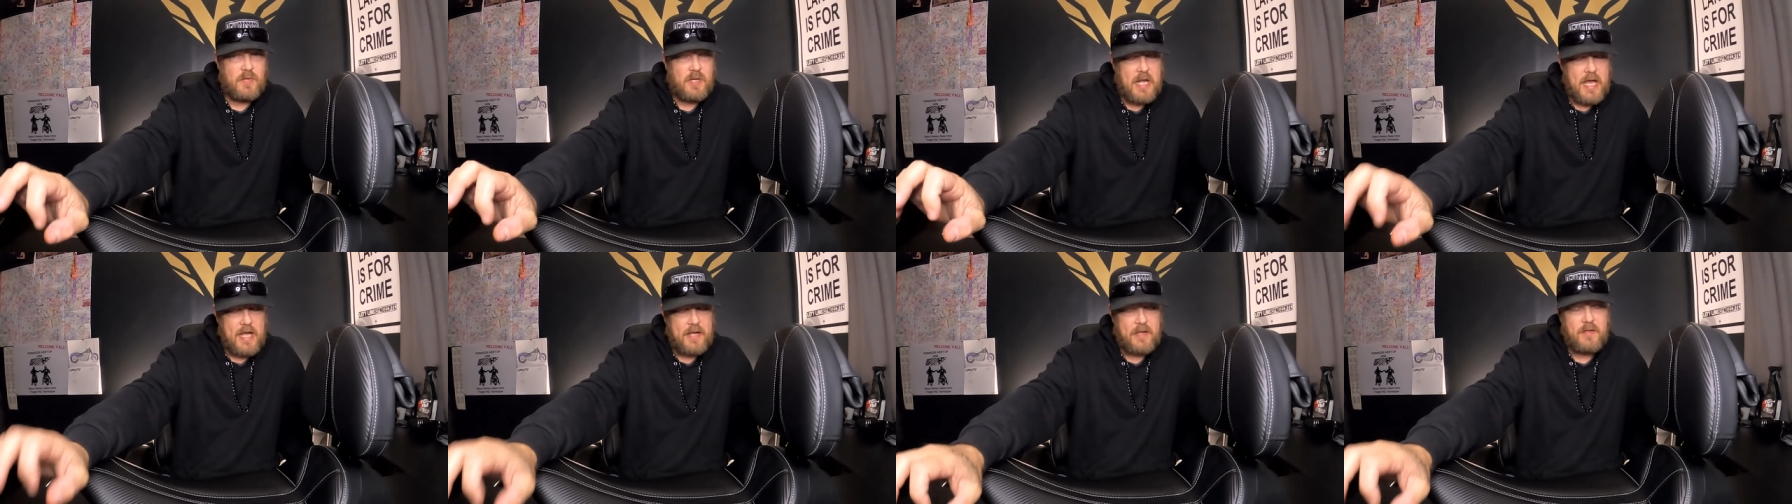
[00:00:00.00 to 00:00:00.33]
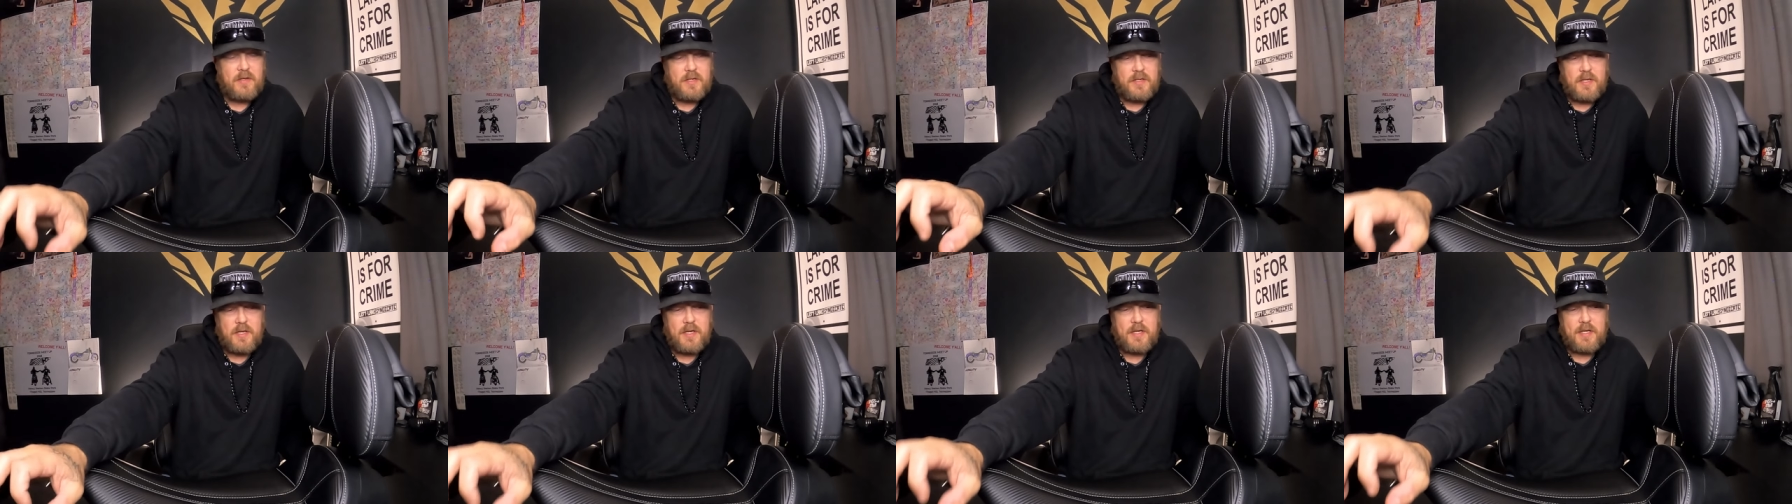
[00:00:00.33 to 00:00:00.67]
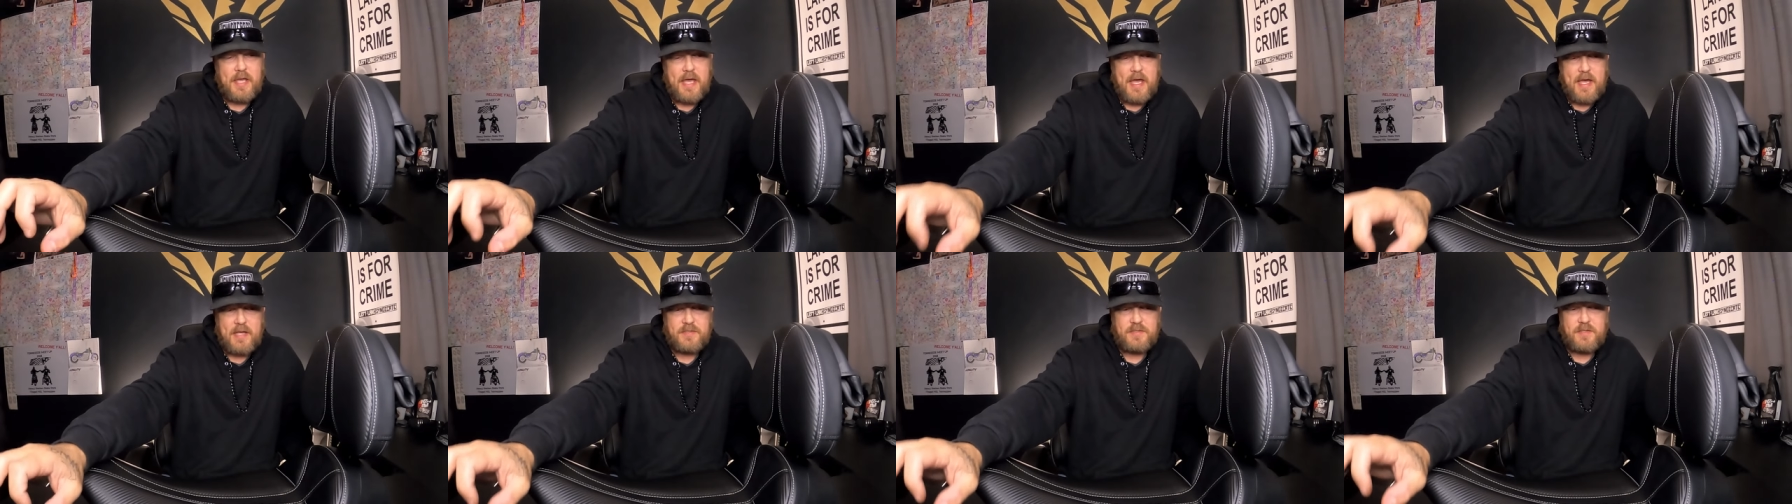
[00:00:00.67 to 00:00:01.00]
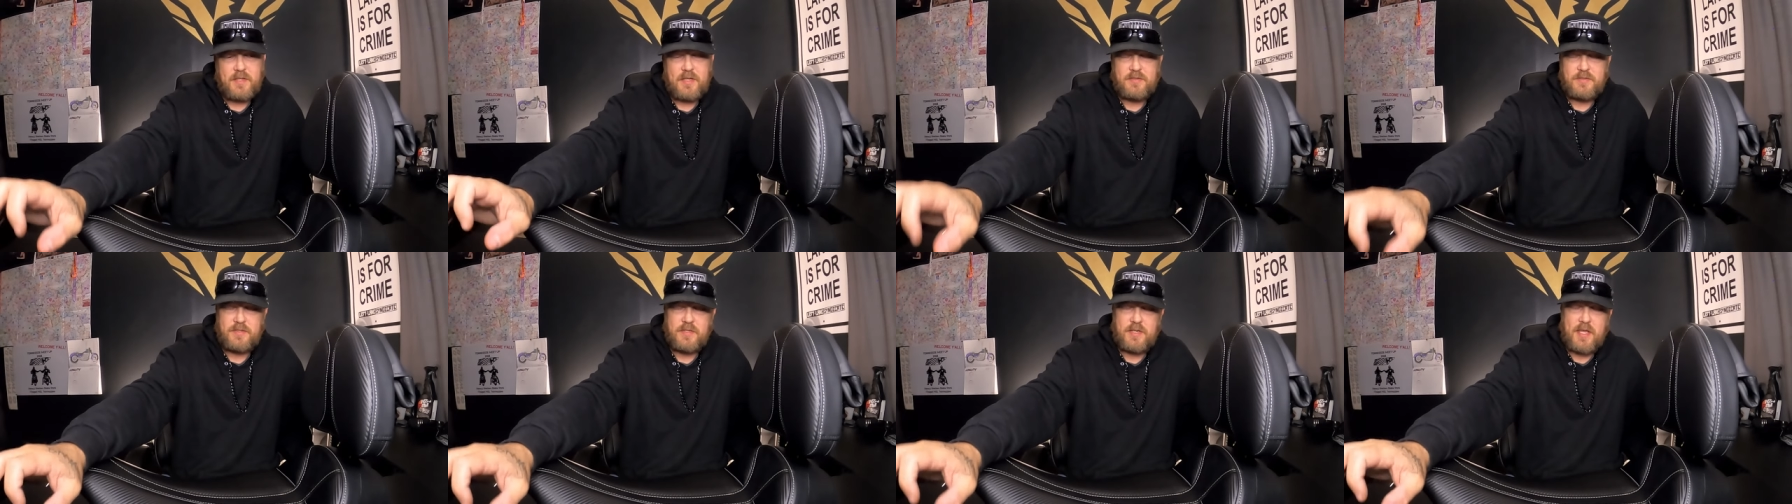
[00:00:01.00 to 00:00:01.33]
but I could have done gas
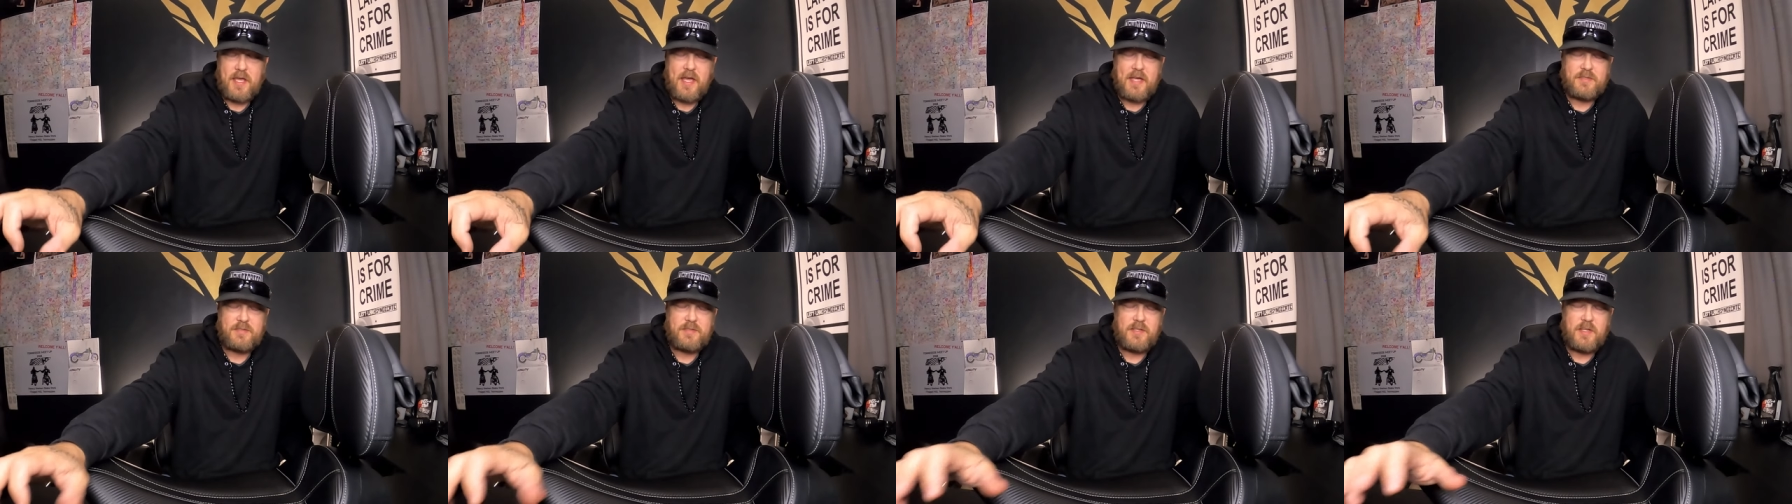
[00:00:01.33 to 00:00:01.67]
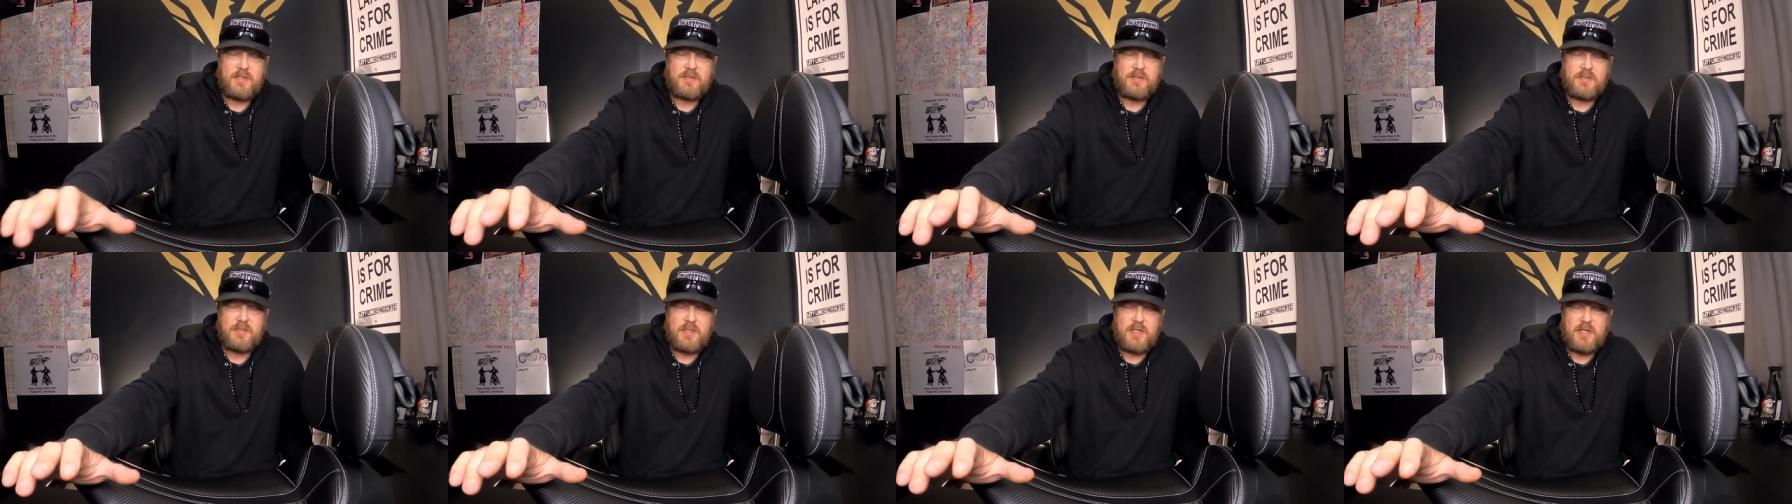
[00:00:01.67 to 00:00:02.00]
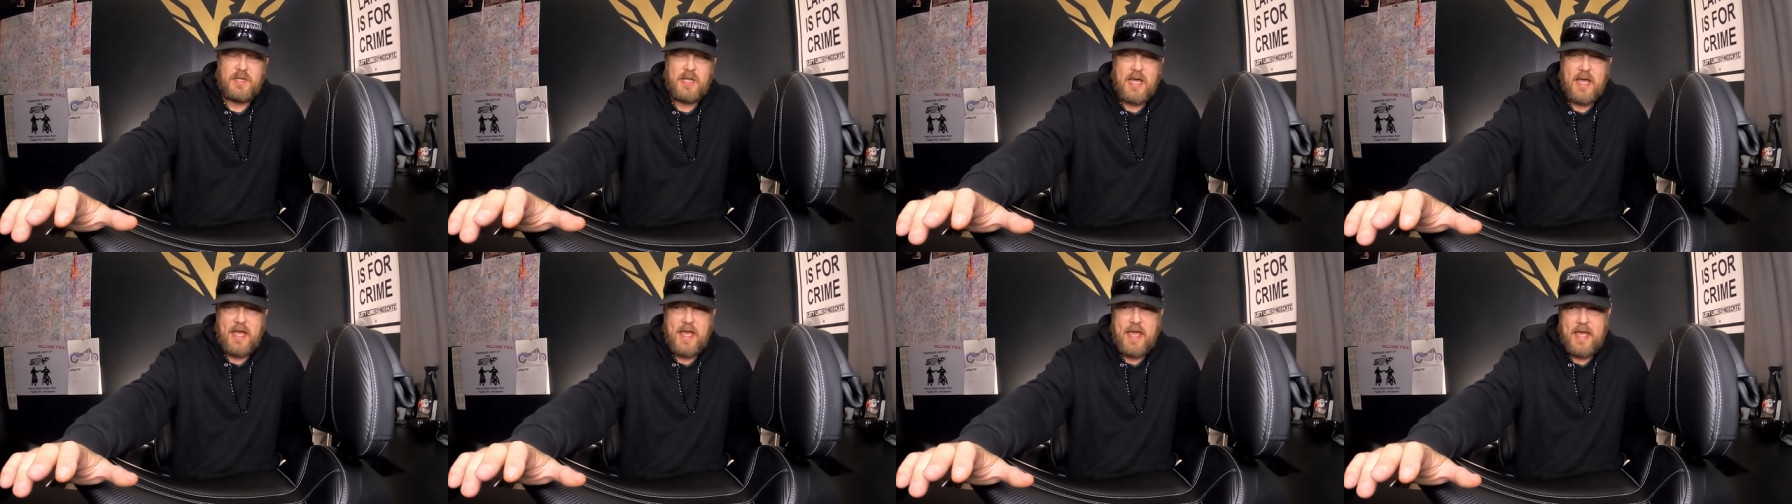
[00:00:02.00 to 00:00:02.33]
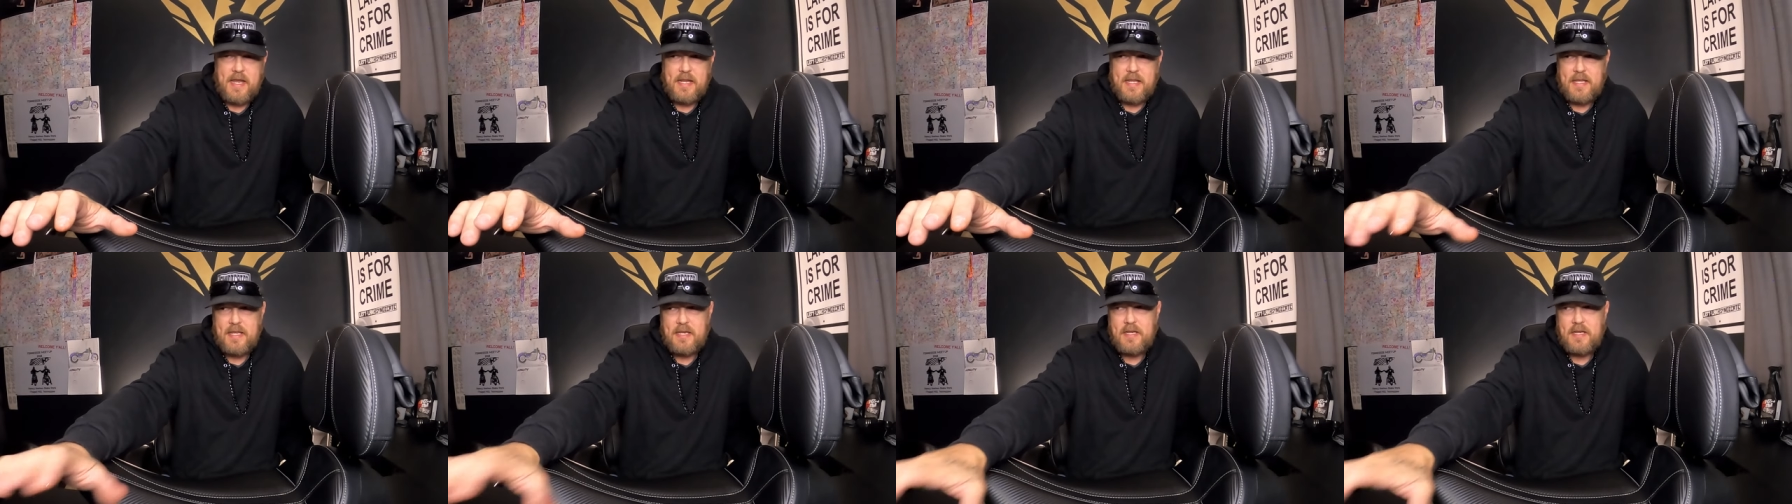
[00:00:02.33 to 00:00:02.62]
station to gas station and not had